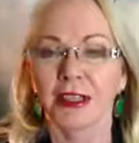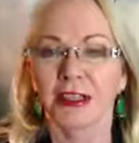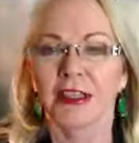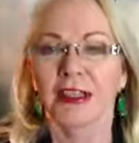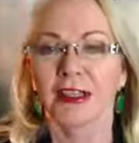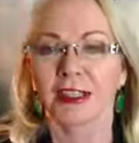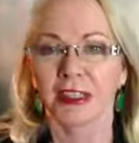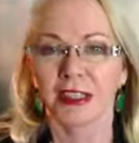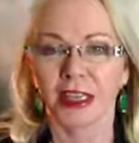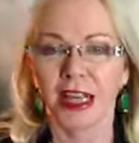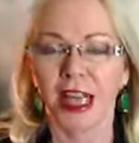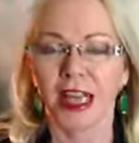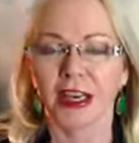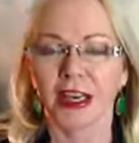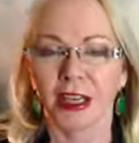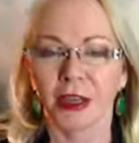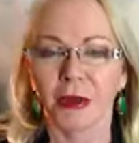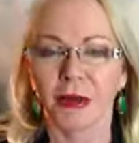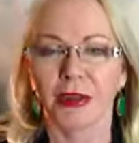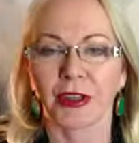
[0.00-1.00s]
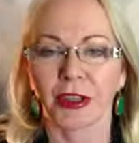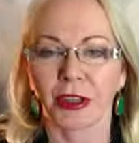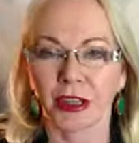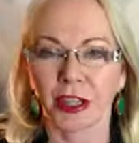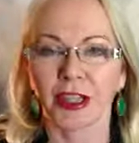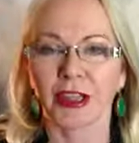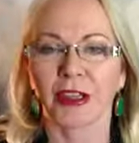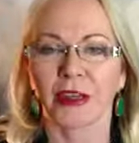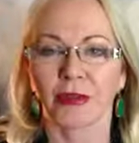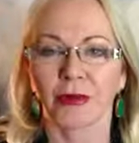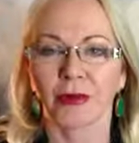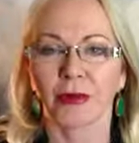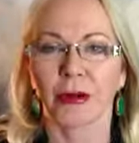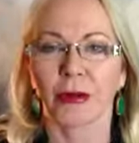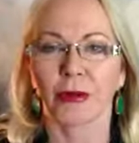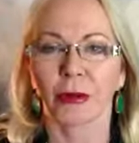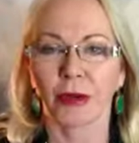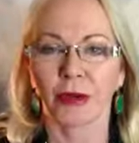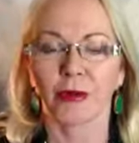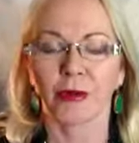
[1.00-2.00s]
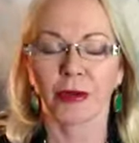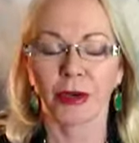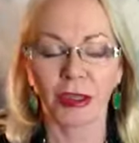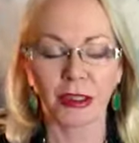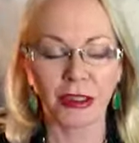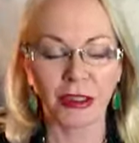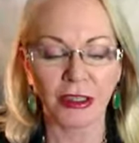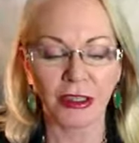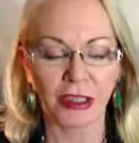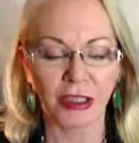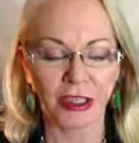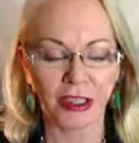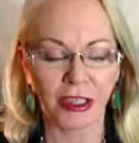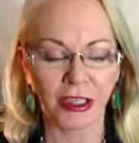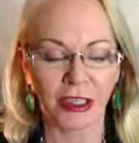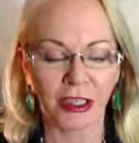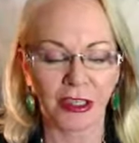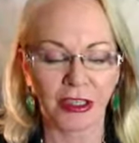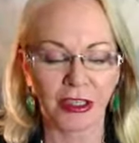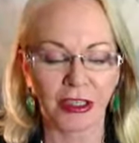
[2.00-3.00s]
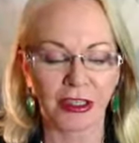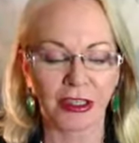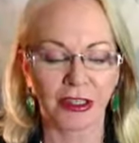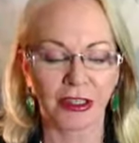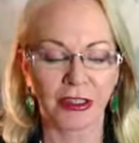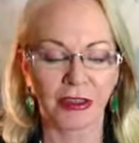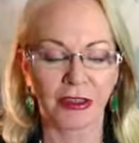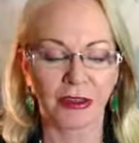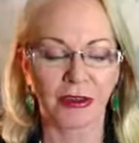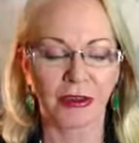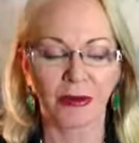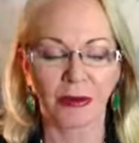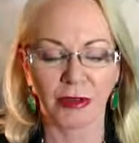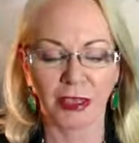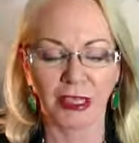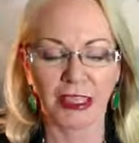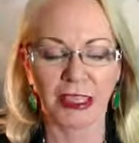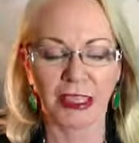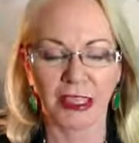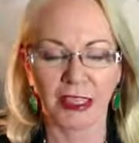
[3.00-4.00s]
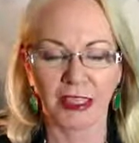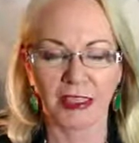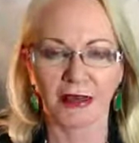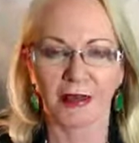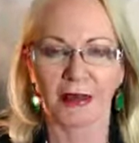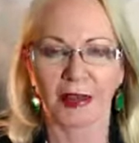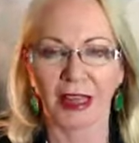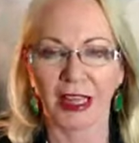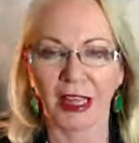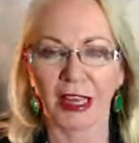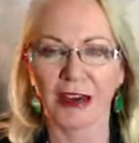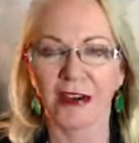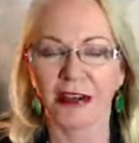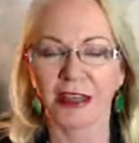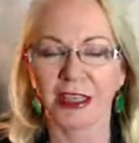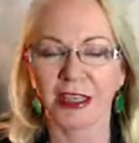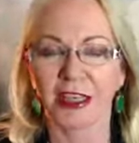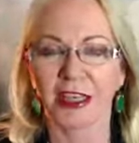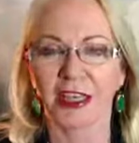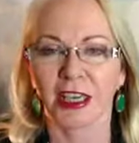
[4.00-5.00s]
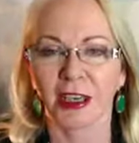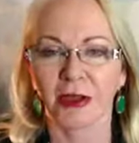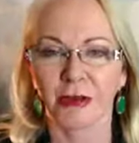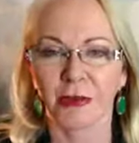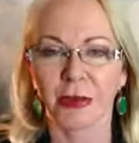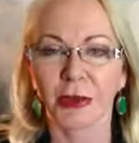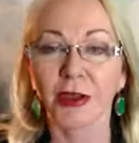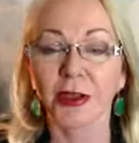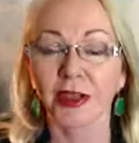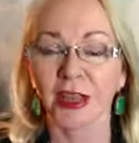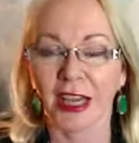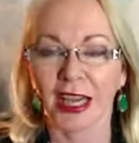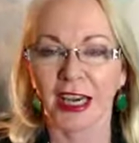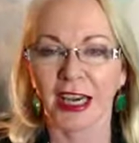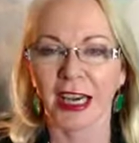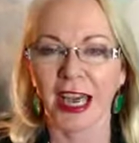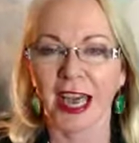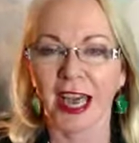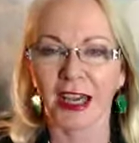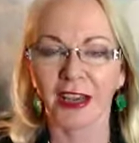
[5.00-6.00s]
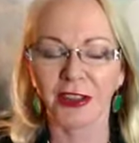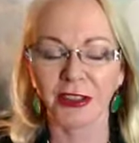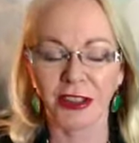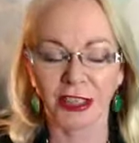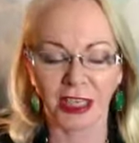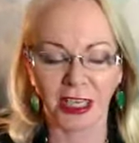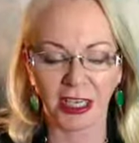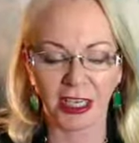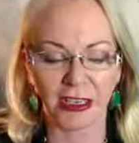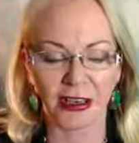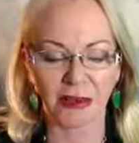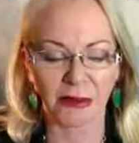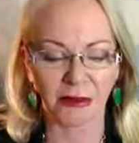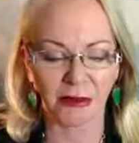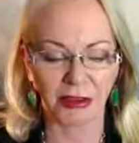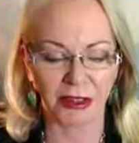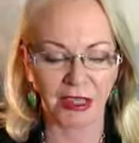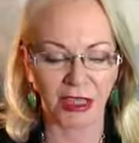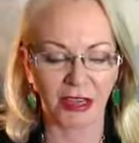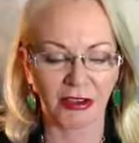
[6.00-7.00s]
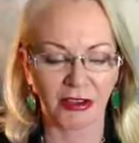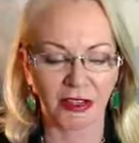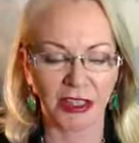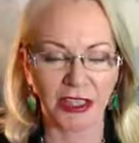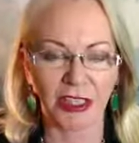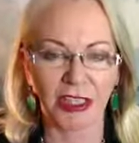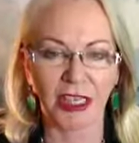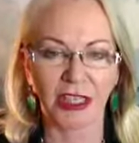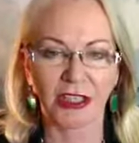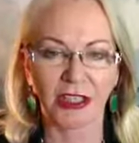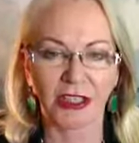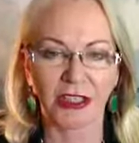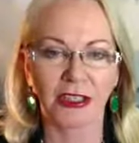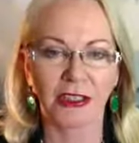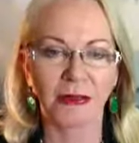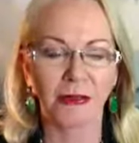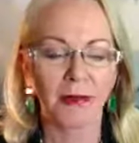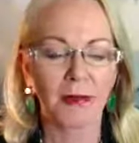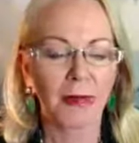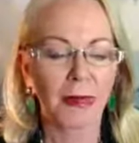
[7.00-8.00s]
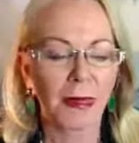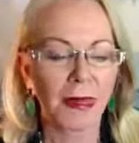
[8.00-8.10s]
us to stand up and think what we want and, you know, really get some clarity and put that out there with our intention.